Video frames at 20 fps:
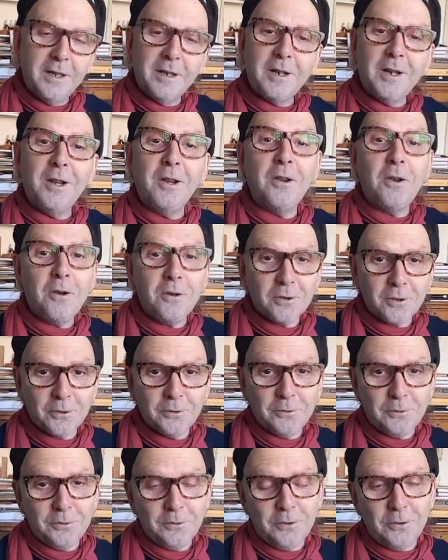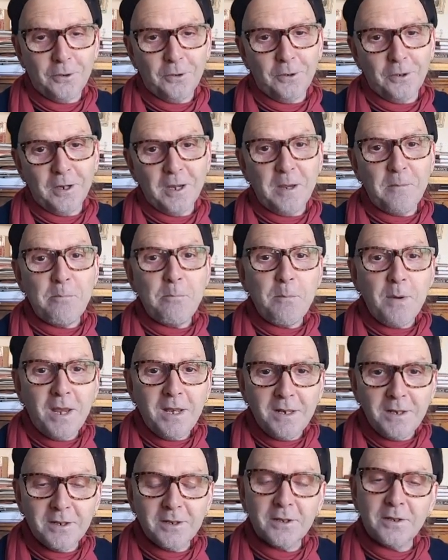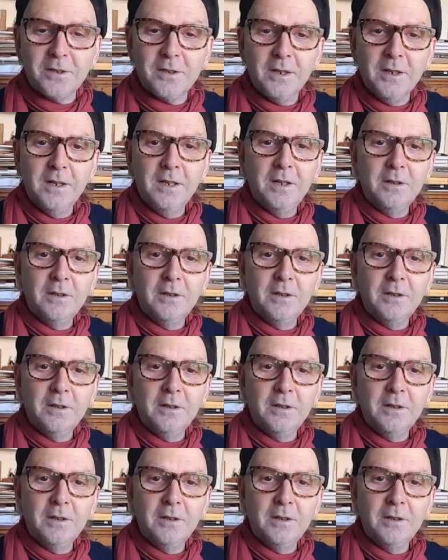a colossal or immense